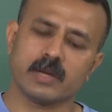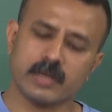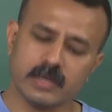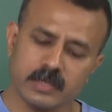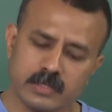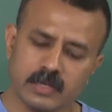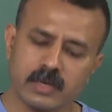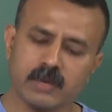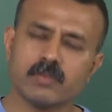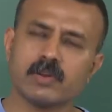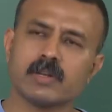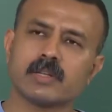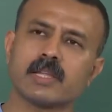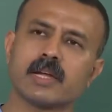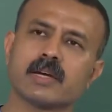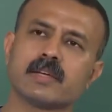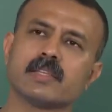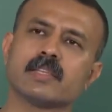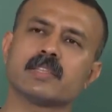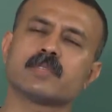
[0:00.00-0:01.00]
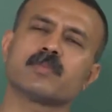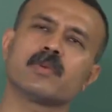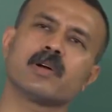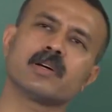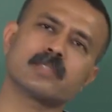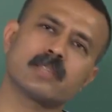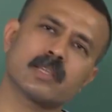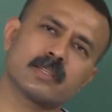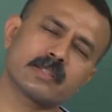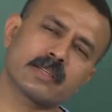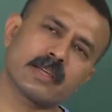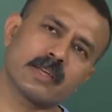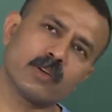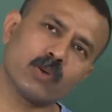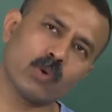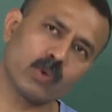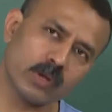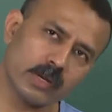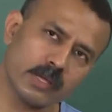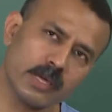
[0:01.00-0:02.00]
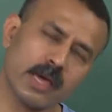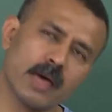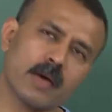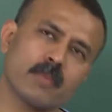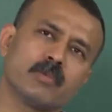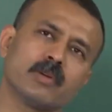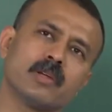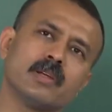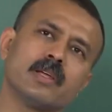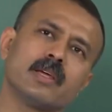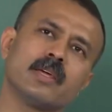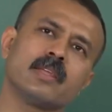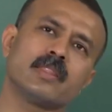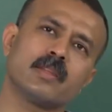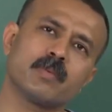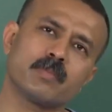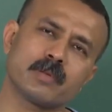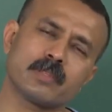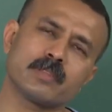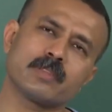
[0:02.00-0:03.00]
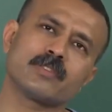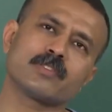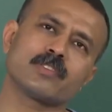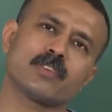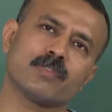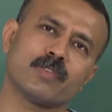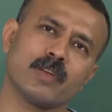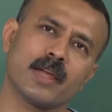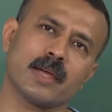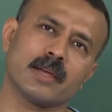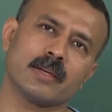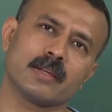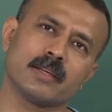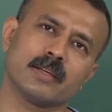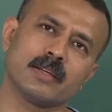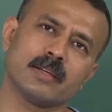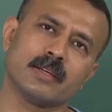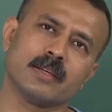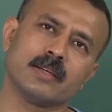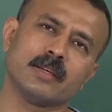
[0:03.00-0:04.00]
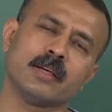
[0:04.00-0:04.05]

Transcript: He discovered that this process can only happen in the presence of light.